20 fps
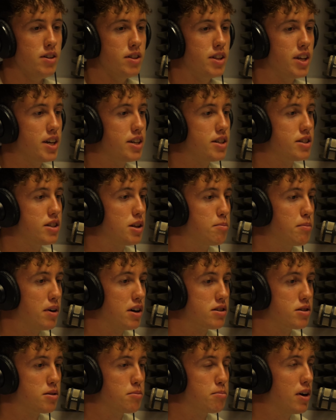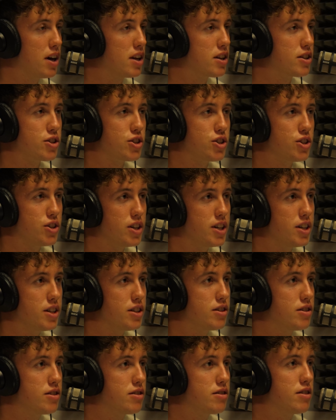There's the mass and balance
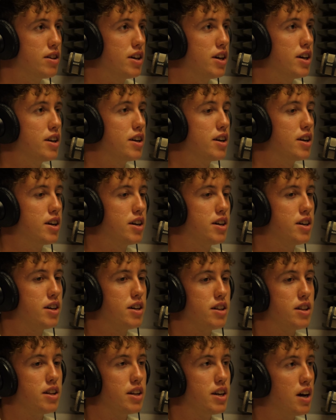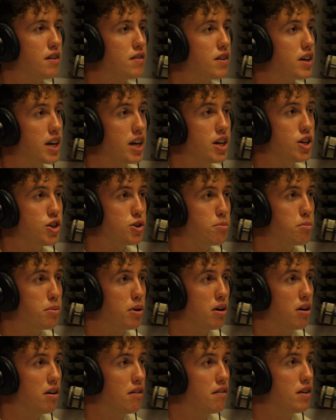sheets, then the navigation
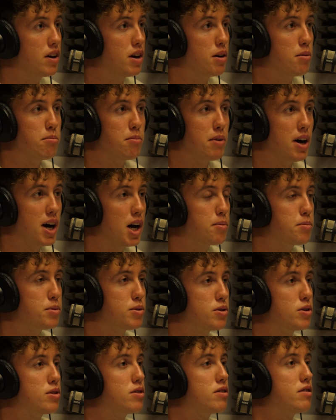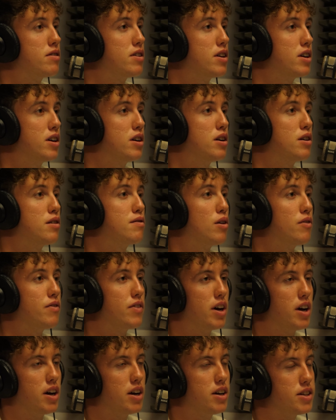part of it and maps, and from
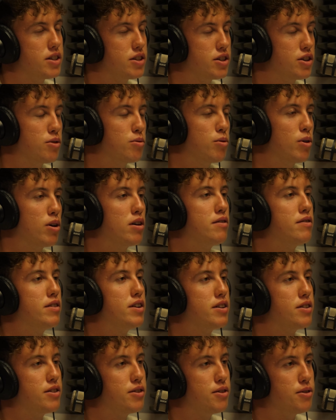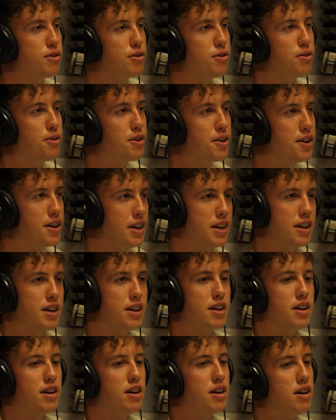that it's derived into
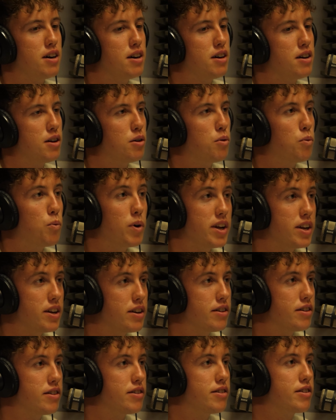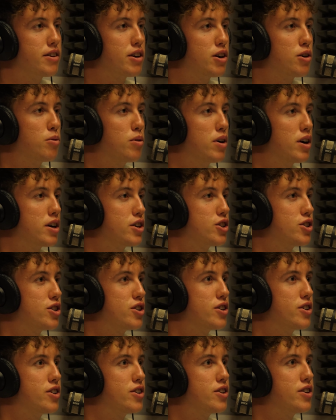wind
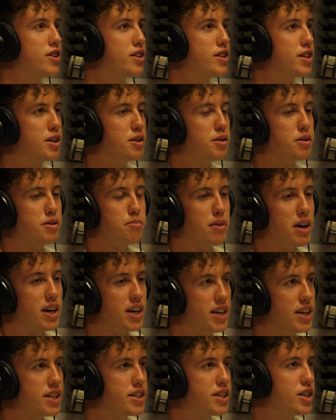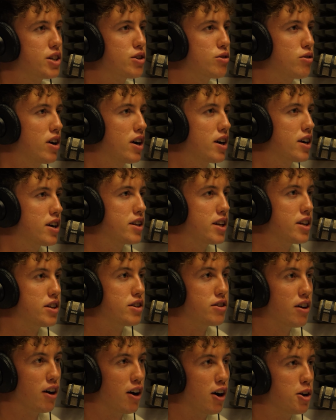correction, and then magnetic track, and then
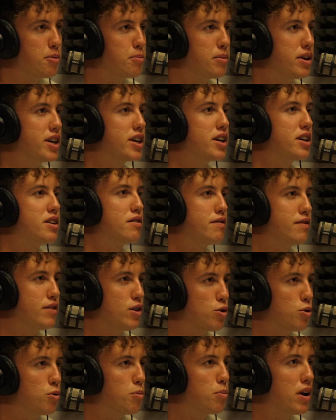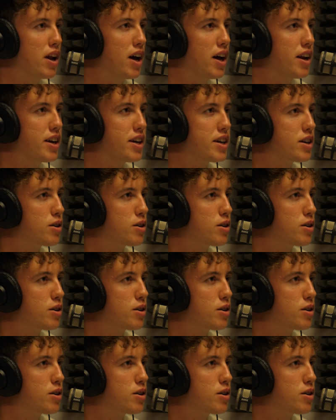timing, fuel planning.